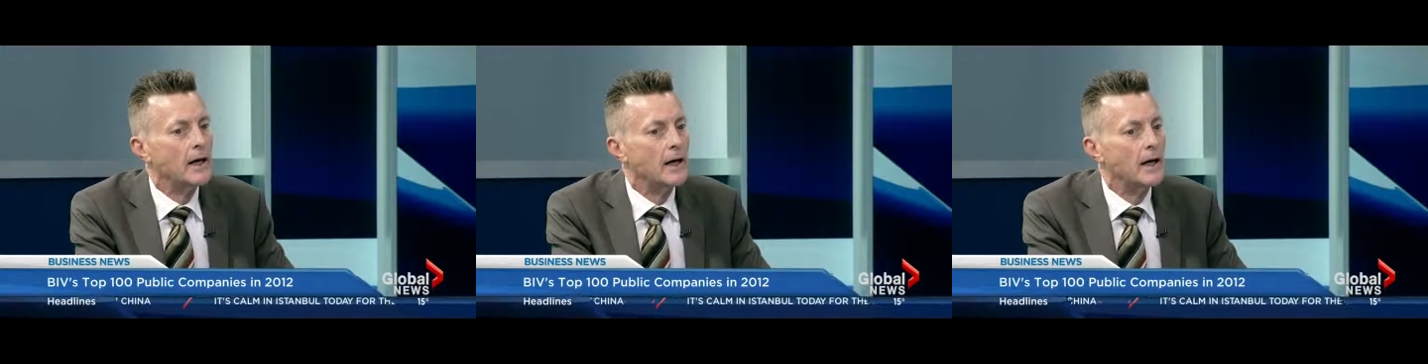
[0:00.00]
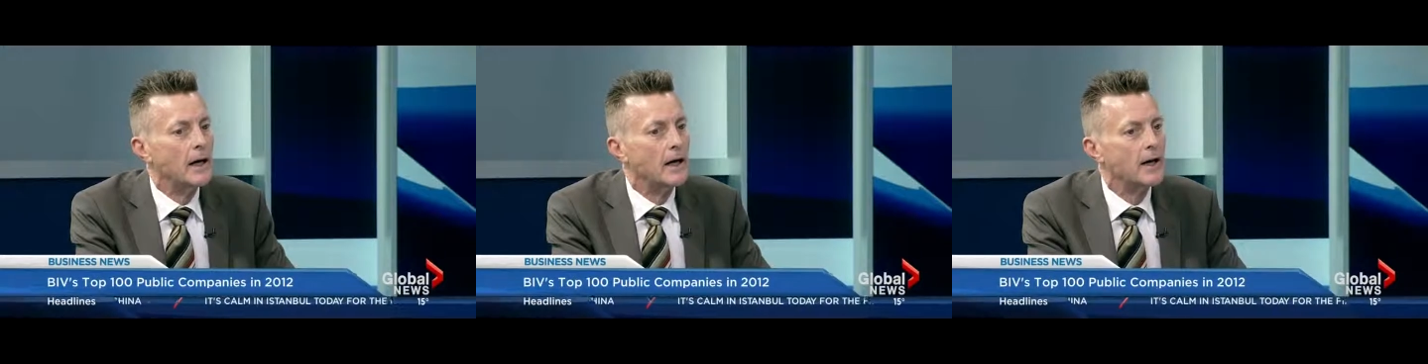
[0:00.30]
Uh,
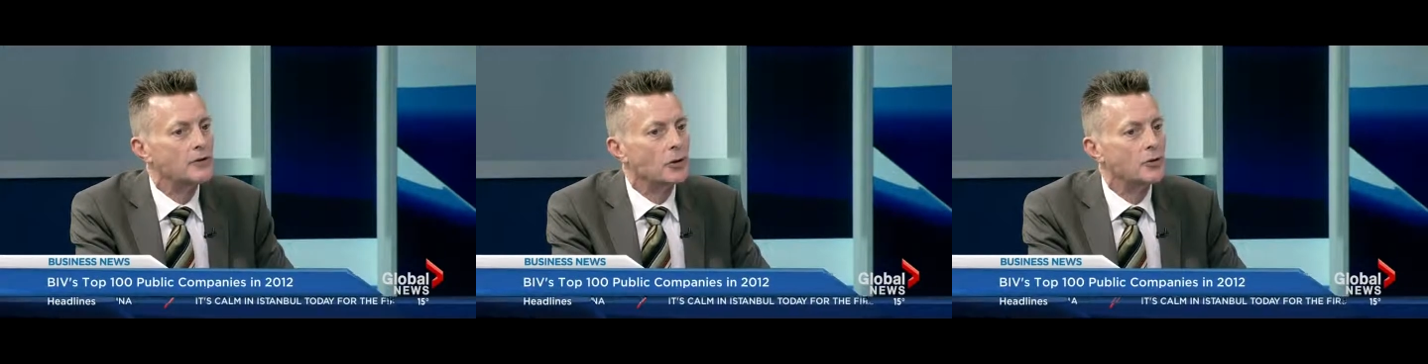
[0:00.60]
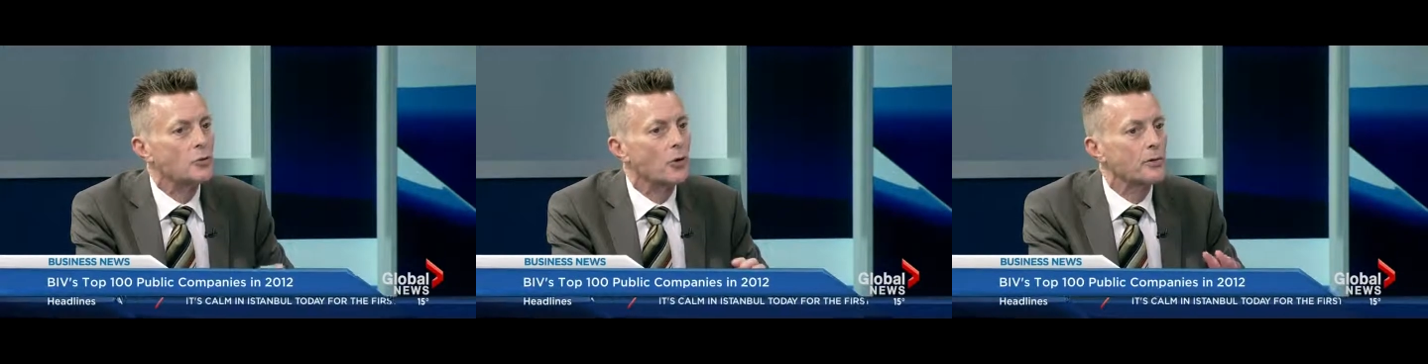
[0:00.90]
so
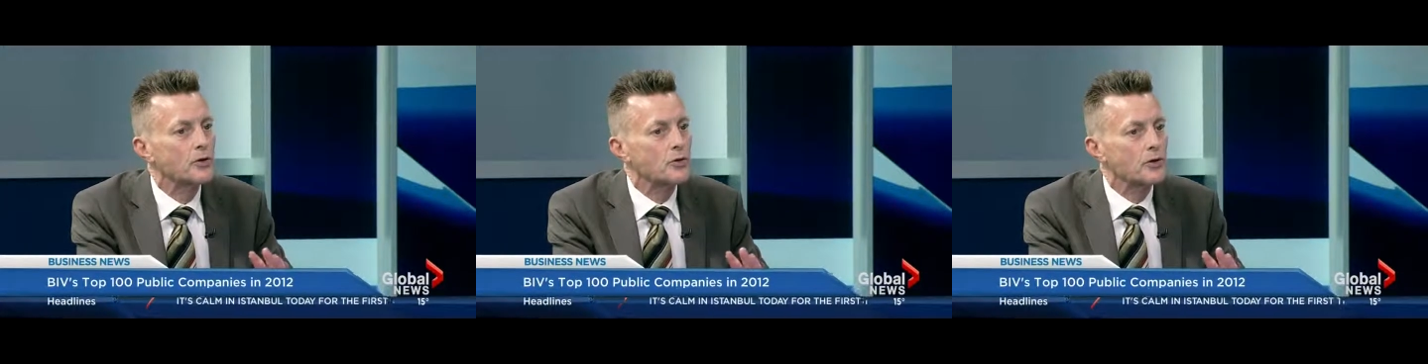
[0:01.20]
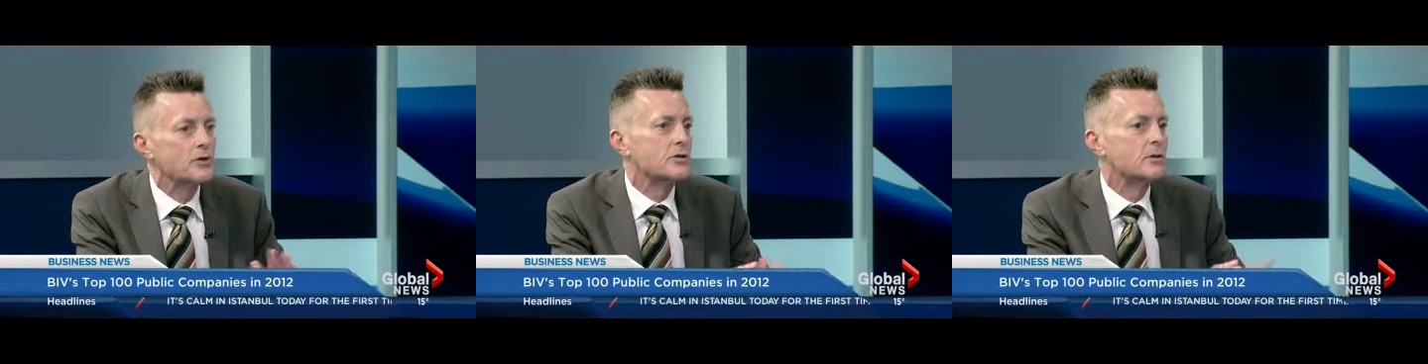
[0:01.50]
there's more than
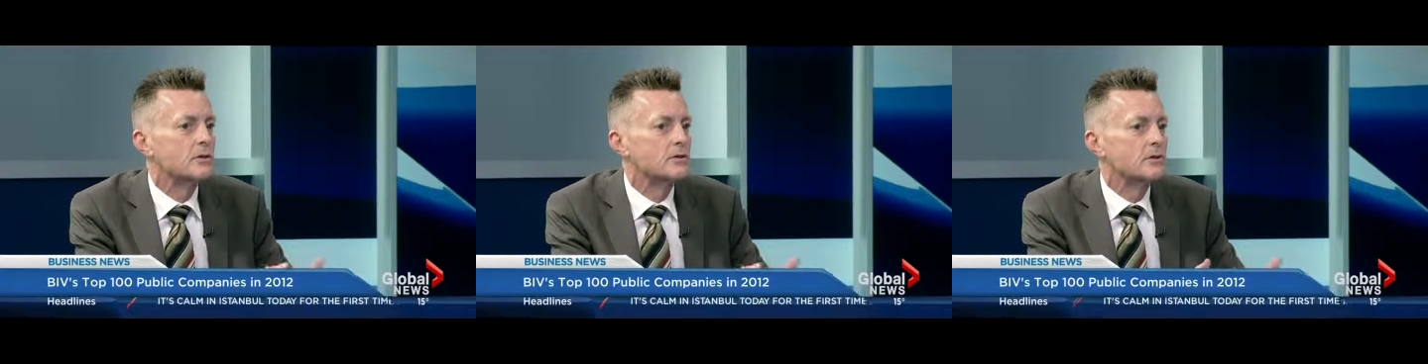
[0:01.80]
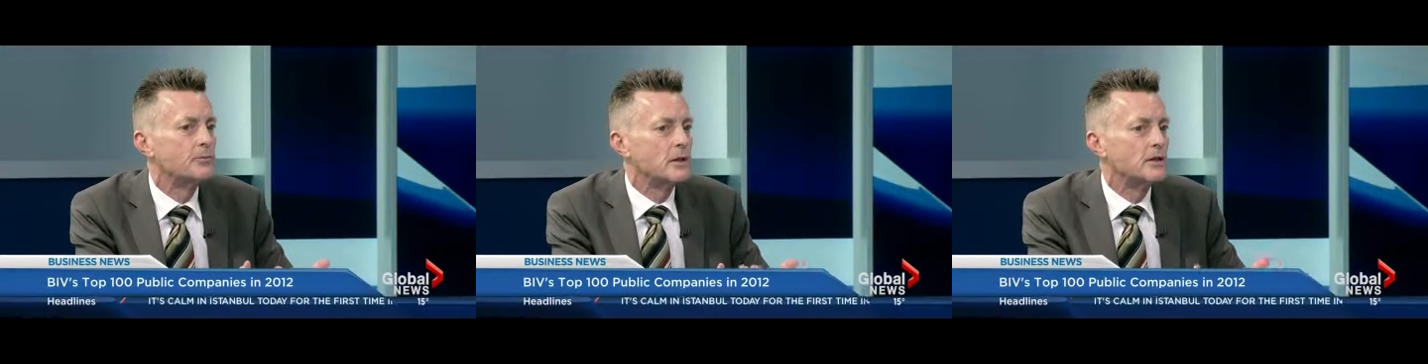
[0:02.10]
resources in
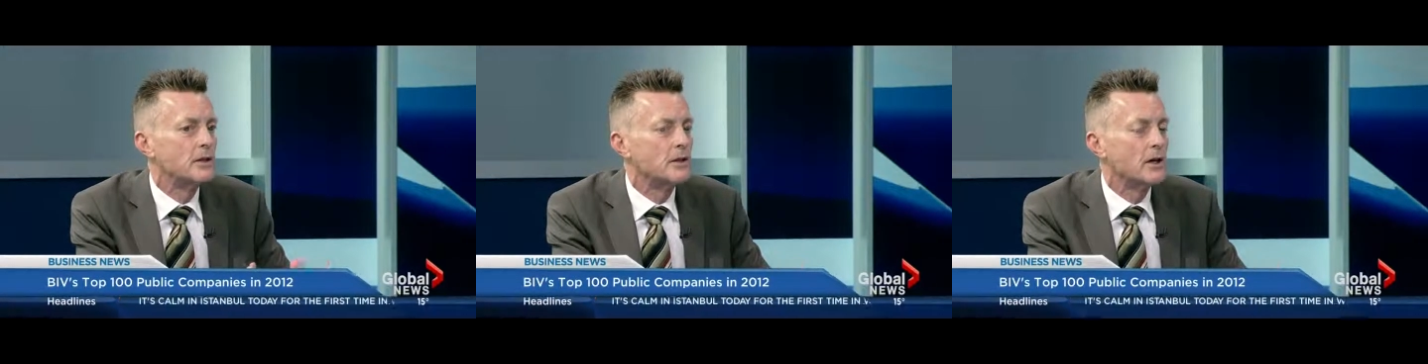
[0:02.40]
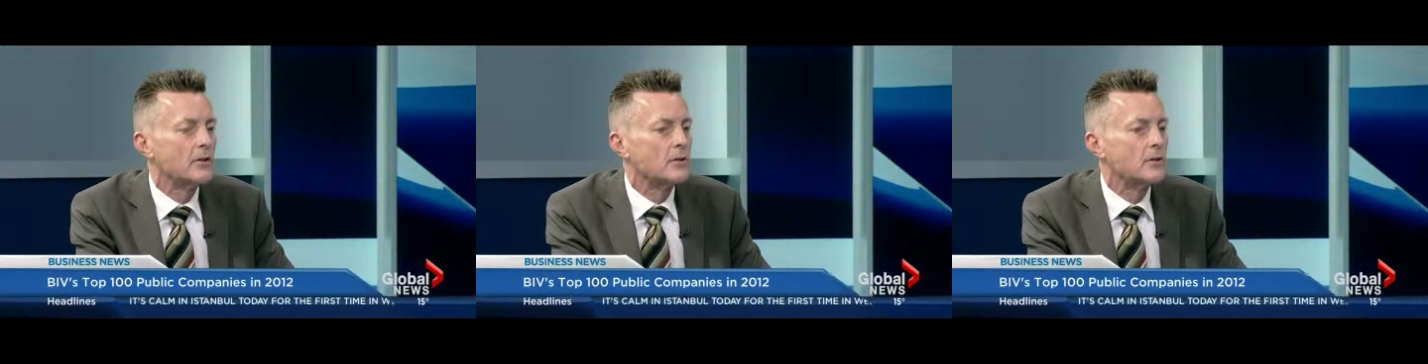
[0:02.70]
BC now.